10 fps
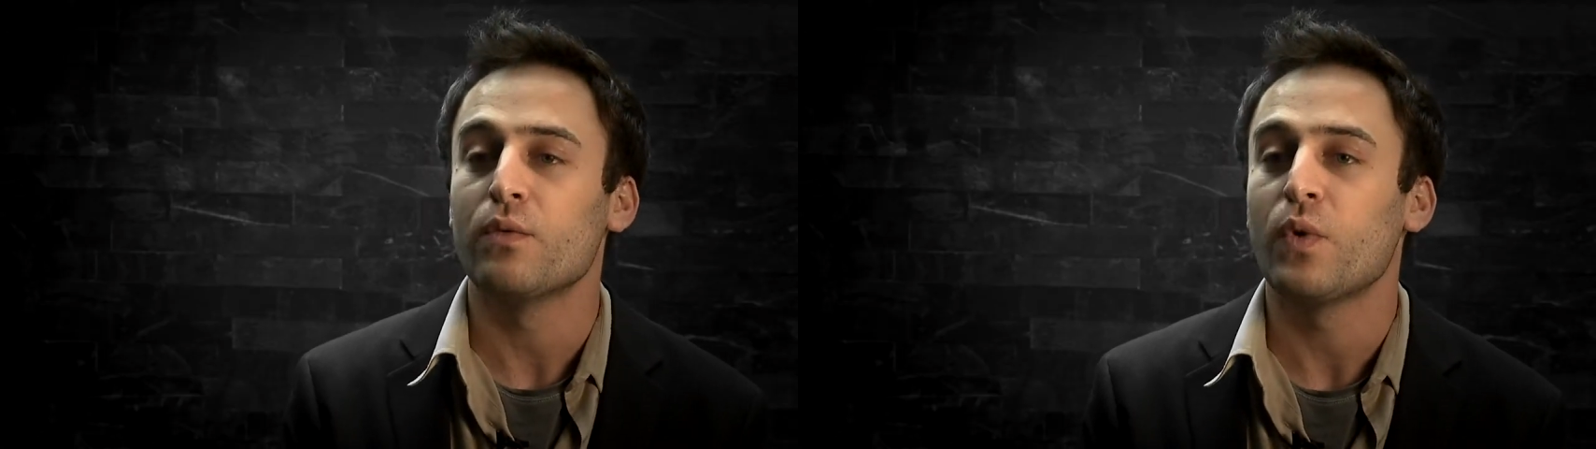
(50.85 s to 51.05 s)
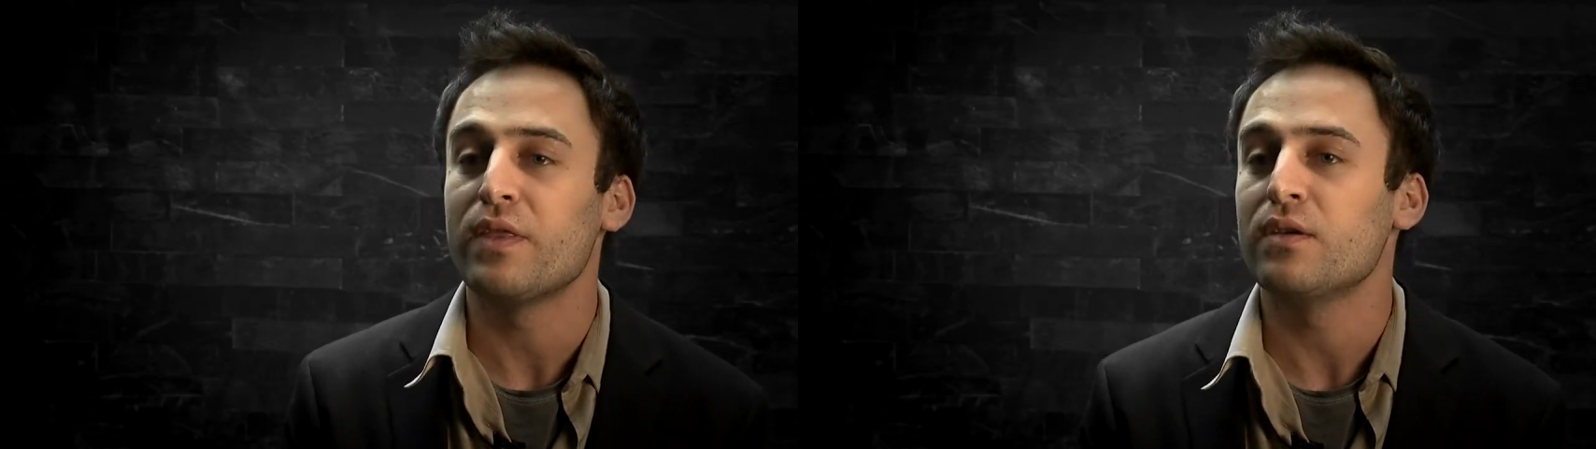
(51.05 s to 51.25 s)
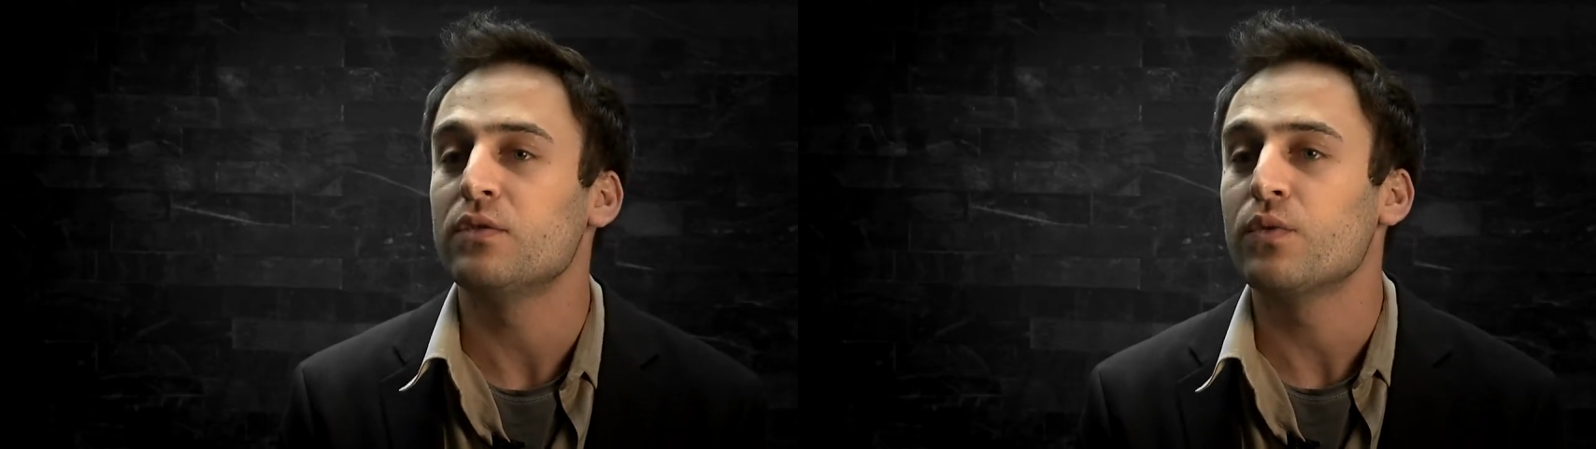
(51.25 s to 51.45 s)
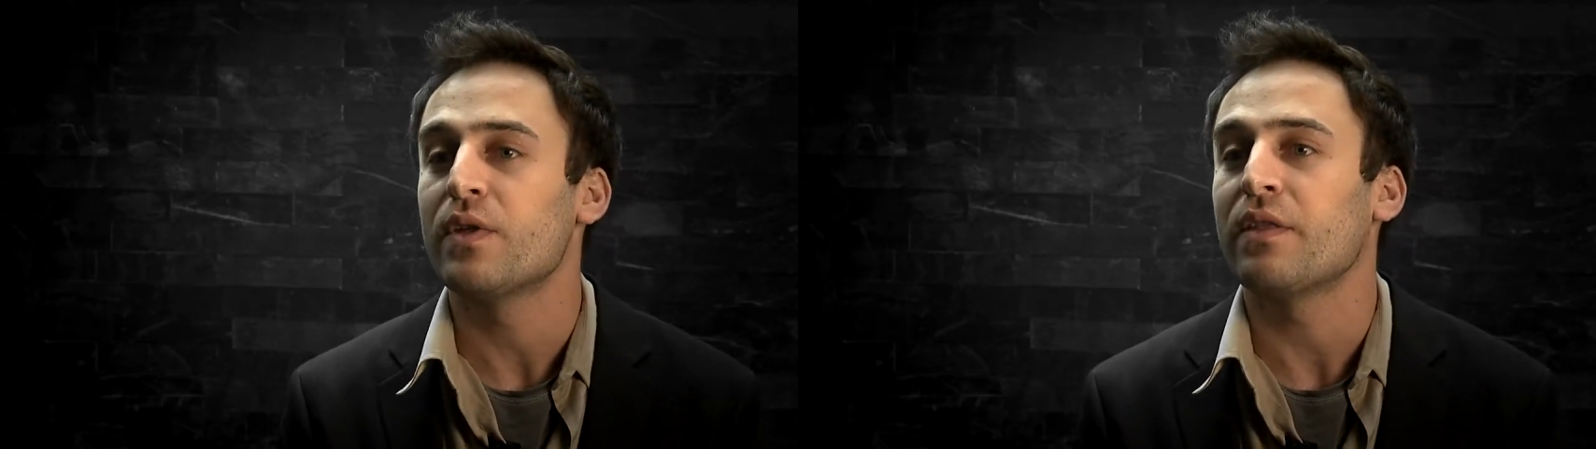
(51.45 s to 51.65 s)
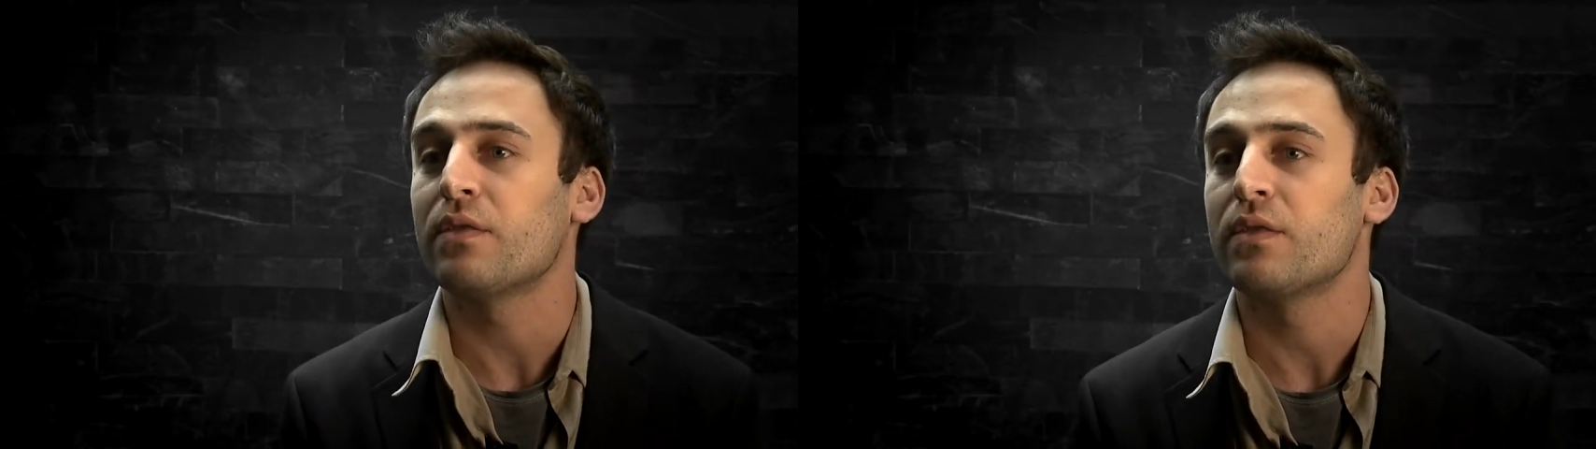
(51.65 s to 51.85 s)
when they knew
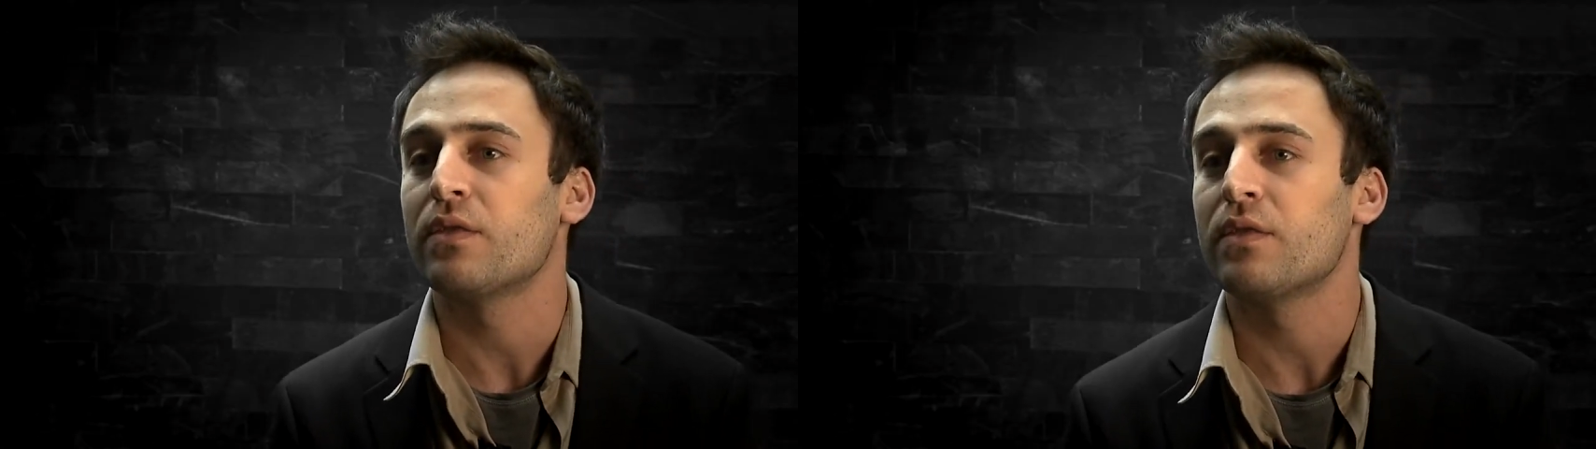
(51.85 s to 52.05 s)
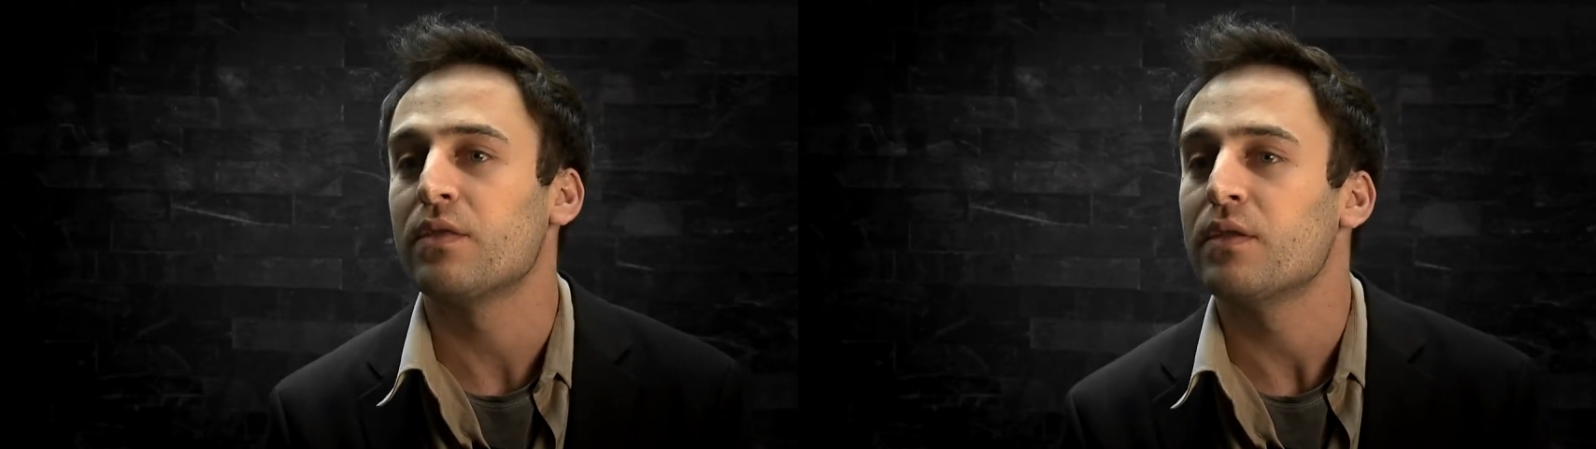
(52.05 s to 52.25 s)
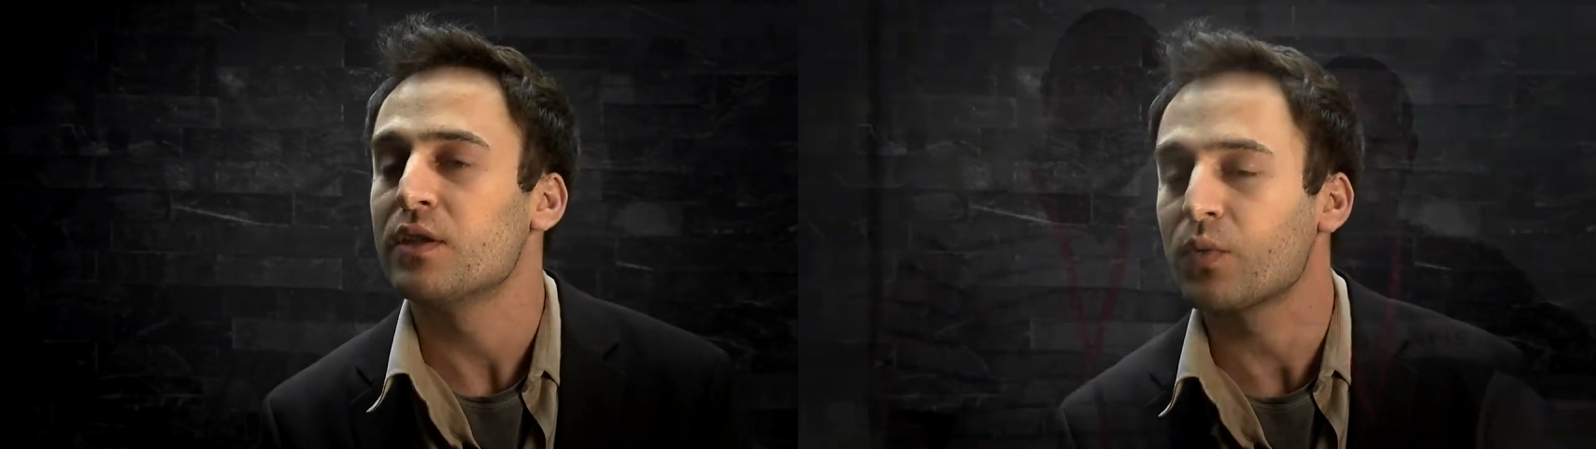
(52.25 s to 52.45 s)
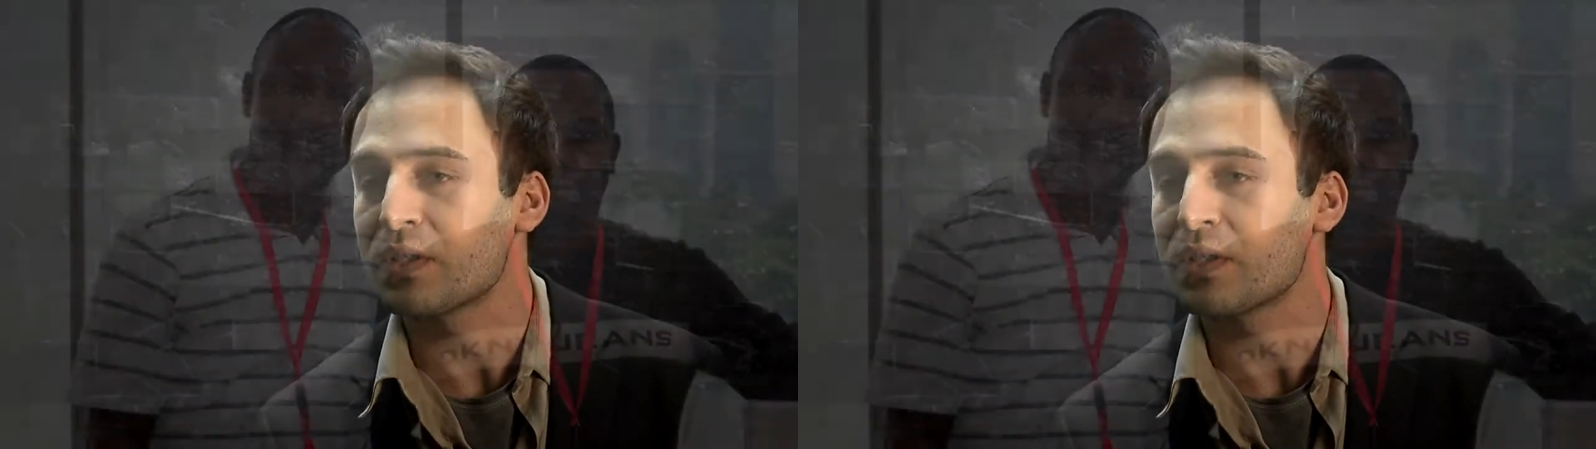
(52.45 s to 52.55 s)
that it